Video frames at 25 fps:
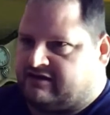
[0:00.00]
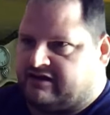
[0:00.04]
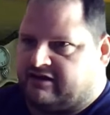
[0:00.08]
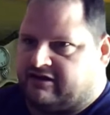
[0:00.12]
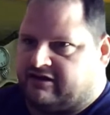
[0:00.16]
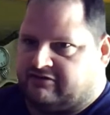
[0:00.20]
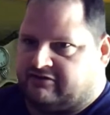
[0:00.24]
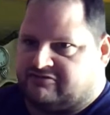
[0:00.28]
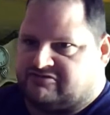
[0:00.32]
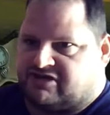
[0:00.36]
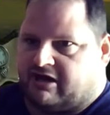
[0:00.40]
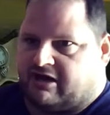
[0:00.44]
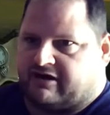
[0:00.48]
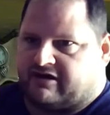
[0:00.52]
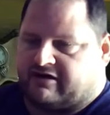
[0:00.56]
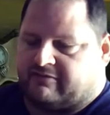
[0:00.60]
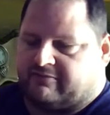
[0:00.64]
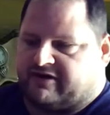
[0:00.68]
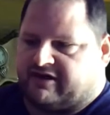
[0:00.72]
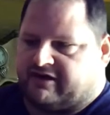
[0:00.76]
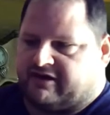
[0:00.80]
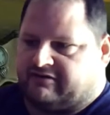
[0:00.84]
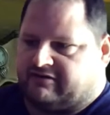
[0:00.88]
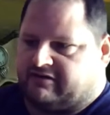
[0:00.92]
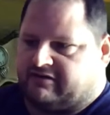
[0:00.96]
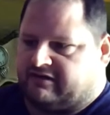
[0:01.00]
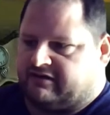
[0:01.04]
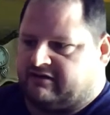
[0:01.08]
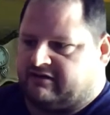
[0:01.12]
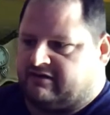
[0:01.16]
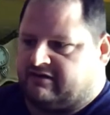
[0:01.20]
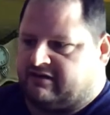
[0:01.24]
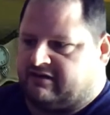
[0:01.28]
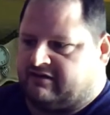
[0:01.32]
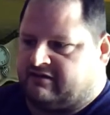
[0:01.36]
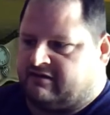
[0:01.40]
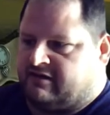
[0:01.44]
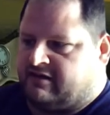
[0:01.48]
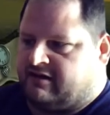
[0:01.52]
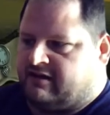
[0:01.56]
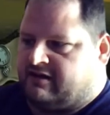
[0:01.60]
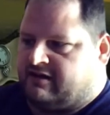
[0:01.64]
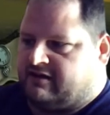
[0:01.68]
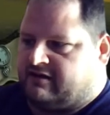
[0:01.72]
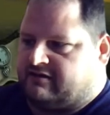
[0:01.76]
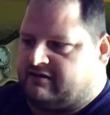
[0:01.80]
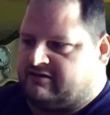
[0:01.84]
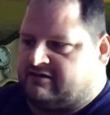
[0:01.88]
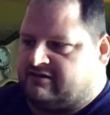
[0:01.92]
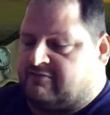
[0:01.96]
Talk about
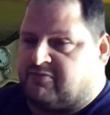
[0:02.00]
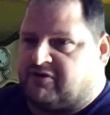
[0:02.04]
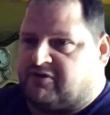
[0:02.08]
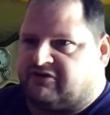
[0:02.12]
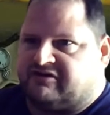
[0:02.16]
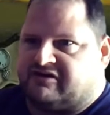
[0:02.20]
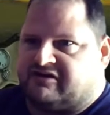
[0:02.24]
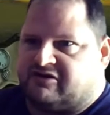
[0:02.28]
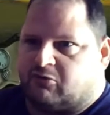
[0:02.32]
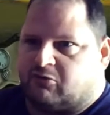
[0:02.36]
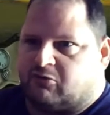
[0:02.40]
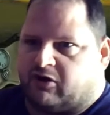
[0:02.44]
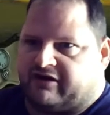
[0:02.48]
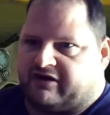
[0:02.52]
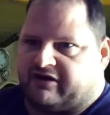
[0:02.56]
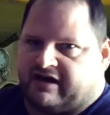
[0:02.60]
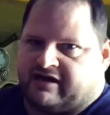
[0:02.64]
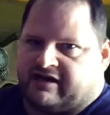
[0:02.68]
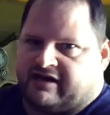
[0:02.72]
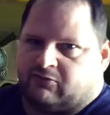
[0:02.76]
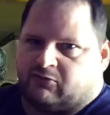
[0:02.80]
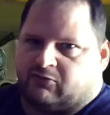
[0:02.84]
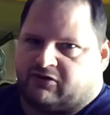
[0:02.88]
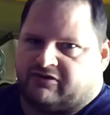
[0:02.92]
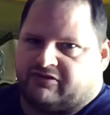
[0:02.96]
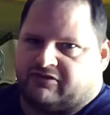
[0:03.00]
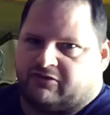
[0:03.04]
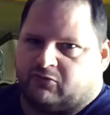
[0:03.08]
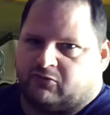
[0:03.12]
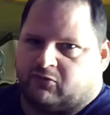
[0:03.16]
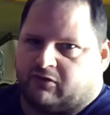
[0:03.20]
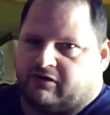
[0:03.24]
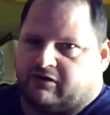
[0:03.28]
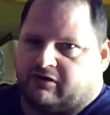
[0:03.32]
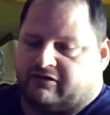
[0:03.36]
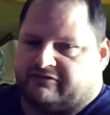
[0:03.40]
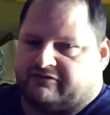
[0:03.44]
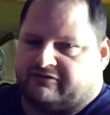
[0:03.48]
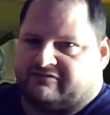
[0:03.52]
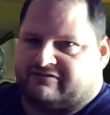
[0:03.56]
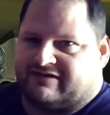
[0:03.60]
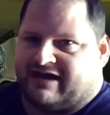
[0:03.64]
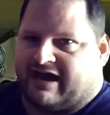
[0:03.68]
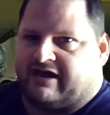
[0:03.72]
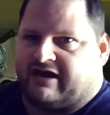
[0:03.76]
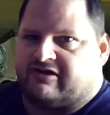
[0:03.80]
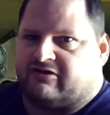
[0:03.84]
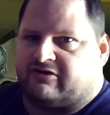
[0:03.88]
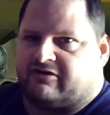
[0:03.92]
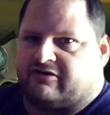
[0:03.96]
the ability to work anywhere in the world.
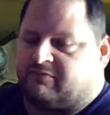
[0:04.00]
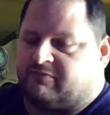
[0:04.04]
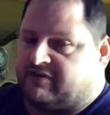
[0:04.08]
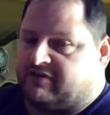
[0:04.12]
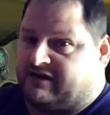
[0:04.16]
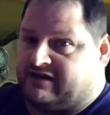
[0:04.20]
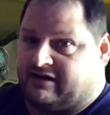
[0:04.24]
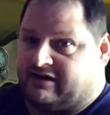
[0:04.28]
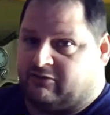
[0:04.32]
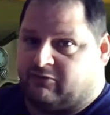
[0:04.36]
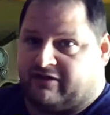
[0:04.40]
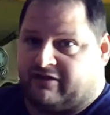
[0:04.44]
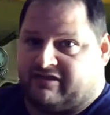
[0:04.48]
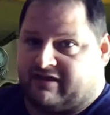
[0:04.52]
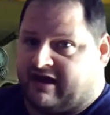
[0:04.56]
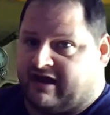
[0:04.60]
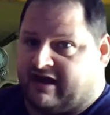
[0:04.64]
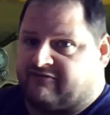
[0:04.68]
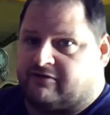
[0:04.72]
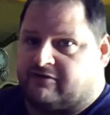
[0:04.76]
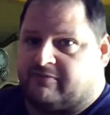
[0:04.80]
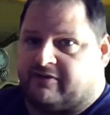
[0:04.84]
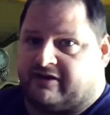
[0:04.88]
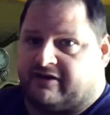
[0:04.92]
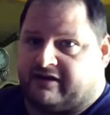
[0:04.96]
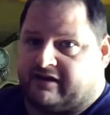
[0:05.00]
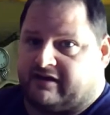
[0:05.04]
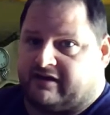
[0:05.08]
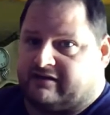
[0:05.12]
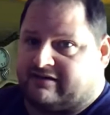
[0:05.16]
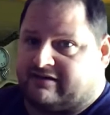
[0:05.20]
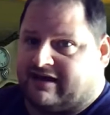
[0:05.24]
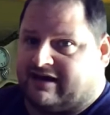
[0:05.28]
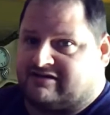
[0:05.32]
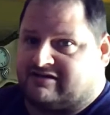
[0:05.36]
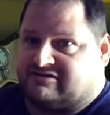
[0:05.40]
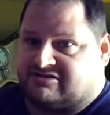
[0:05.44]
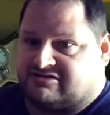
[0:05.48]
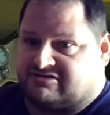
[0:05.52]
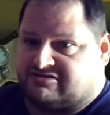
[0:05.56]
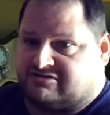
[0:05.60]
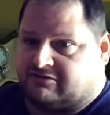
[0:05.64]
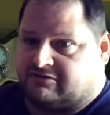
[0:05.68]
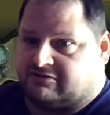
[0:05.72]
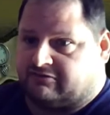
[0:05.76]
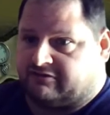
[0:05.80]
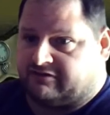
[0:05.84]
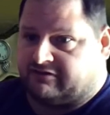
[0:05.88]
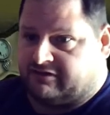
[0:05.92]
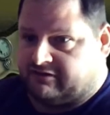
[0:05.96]
Now you're competing with everybody, not just
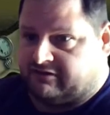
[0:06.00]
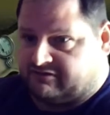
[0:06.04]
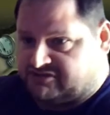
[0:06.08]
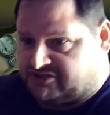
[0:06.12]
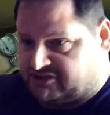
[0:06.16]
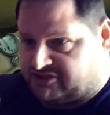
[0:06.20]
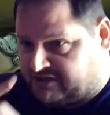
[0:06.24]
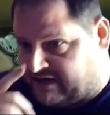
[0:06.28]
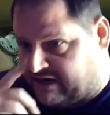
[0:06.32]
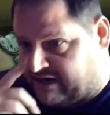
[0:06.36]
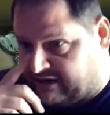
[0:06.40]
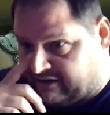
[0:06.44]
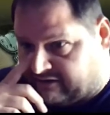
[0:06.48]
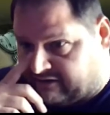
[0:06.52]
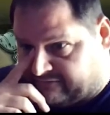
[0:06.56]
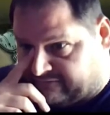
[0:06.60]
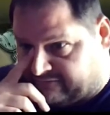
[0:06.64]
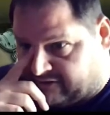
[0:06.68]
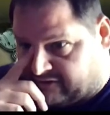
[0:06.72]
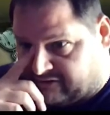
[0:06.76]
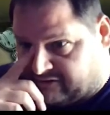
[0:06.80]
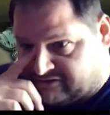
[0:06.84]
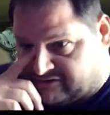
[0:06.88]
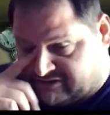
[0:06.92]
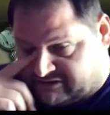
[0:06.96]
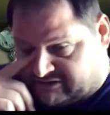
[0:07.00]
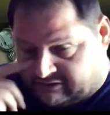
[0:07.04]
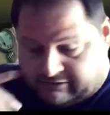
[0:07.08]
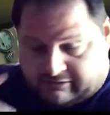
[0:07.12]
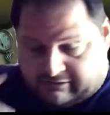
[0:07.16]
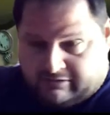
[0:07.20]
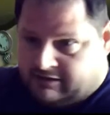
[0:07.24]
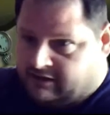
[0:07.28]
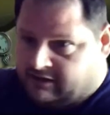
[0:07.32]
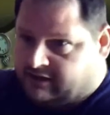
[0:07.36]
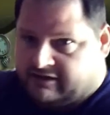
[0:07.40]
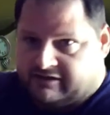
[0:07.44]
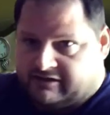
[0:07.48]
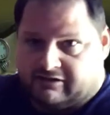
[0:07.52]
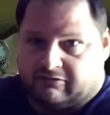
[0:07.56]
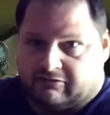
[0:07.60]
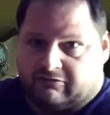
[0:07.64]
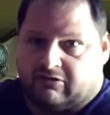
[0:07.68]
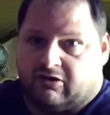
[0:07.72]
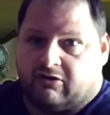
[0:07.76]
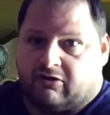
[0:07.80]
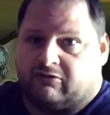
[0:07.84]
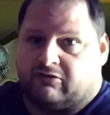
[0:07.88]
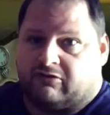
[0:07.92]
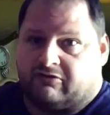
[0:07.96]
your Chicago folks or your
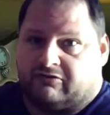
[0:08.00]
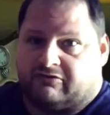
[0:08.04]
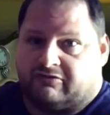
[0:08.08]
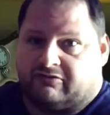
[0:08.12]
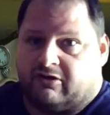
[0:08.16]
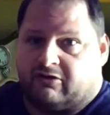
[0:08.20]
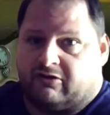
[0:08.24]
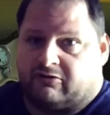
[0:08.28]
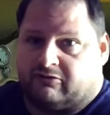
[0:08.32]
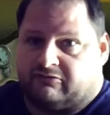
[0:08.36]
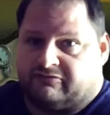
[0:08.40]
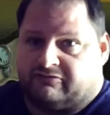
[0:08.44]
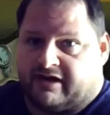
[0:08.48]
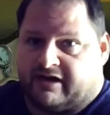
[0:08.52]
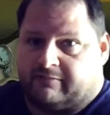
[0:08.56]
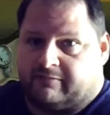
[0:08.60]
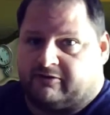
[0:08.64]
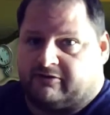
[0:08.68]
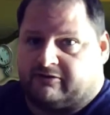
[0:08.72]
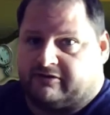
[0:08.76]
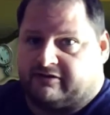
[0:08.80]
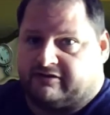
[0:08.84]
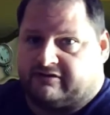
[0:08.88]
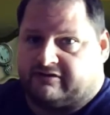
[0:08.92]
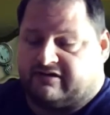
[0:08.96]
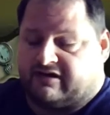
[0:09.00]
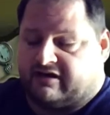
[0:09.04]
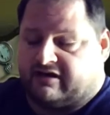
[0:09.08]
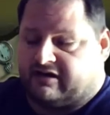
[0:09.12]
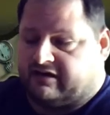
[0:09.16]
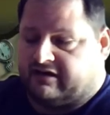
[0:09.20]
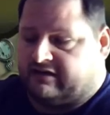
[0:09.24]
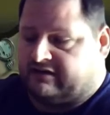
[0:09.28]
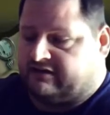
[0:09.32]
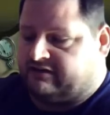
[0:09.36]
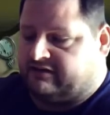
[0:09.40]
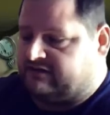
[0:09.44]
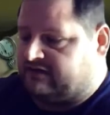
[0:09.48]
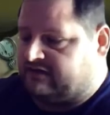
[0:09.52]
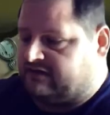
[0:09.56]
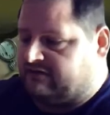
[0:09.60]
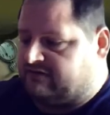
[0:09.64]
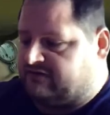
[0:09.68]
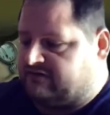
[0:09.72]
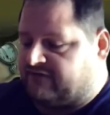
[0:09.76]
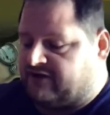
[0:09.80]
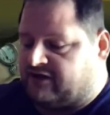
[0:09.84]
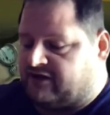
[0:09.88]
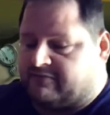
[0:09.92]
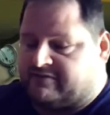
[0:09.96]
local neighborhood
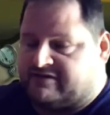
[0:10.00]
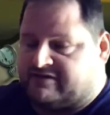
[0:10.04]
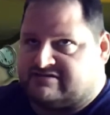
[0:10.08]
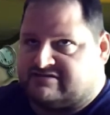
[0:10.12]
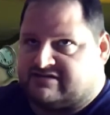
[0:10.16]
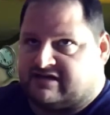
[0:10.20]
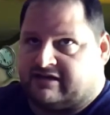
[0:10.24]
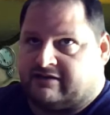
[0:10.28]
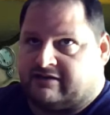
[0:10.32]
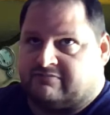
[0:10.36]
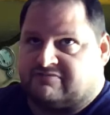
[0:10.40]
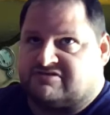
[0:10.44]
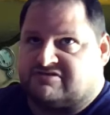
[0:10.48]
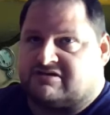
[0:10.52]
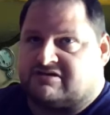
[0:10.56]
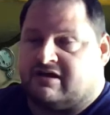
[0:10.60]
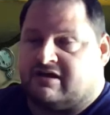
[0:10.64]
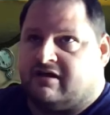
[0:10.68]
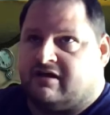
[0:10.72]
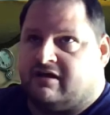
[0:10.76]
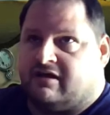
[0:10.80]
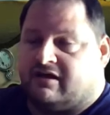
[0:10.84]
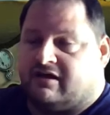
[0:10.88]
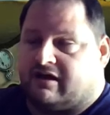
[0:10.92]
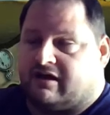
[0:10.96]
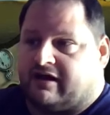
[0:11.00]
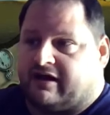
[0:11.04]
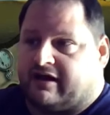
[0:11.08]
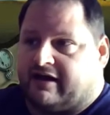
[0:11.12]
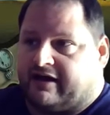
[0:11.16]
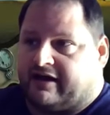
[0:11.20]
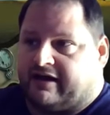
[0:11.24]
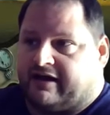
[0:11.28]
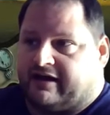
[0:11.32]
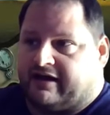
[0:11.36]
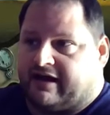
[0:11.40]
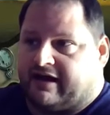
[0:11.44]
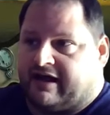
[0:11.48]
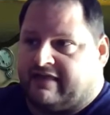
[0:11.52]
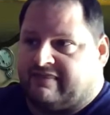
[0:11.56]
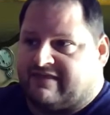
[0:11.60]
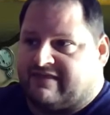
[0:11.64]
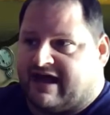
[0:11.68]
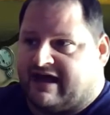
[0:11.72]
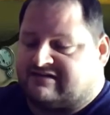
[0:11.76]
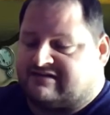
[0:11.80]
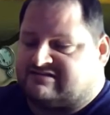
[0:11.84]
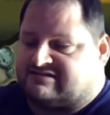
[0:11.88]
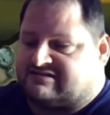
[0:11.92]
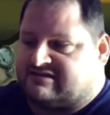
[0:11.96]
development teams. And
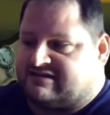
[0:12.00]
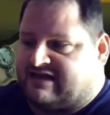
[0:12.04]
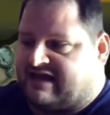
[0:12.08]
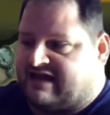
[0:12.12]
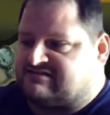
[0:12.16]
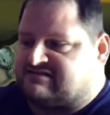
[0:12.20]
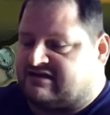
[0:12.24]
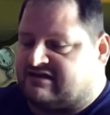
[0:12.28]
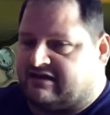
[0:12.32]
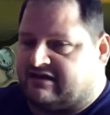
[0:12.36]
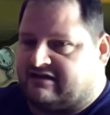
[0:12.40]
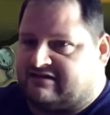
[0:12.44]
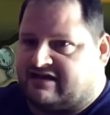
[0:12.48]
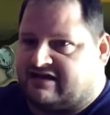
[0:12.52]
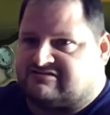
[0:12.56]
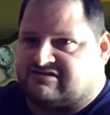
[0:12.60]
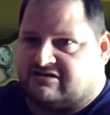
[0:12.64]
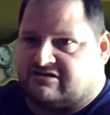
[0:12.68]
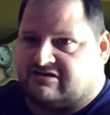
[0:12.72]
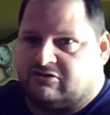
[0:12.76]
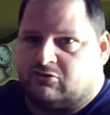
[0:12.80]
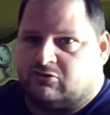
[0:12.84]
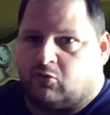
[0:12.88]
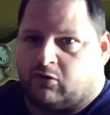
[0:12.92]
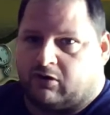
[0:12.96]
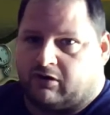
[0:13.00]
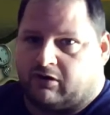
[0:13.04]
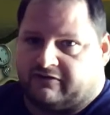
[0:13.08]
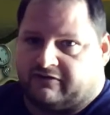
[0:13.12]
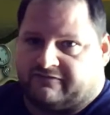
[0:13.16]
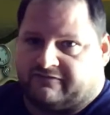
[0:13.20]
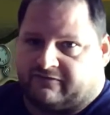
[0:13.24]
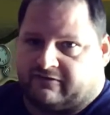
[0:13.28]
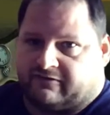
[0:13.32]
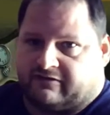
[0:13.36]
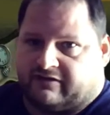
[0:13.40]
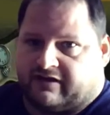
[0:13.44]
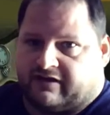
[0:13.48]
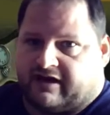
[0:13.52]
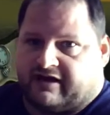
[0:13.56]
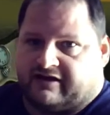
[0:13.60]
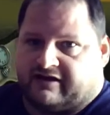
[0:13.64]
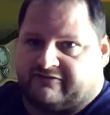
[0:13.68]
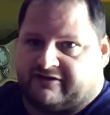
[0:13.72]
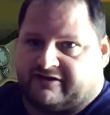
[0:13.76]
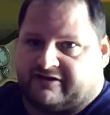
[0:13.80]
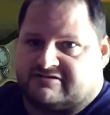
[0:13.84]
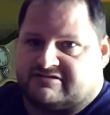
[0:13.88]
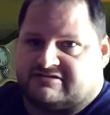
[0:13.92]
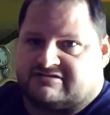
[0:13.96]
that's a new world for a lot
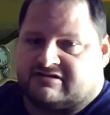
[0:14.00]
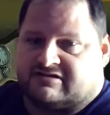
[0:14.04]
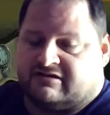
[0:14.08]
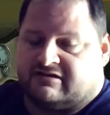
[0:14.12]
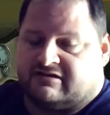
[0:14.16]
of us.